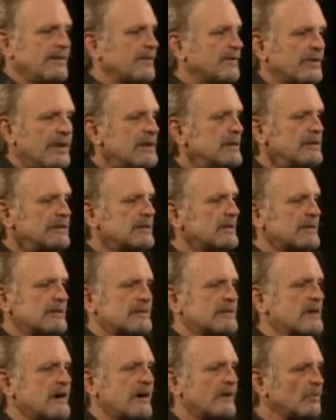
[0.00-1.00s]
if Satan
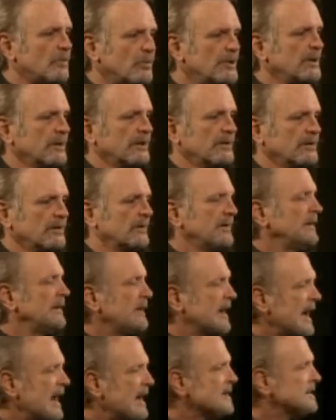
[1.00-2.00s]
is not real,
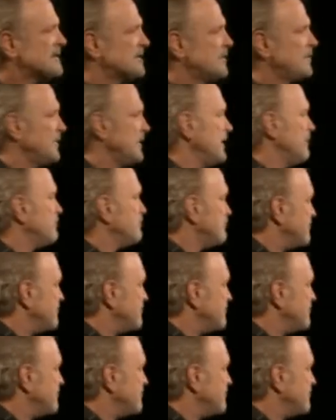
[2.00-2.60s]
there has to be a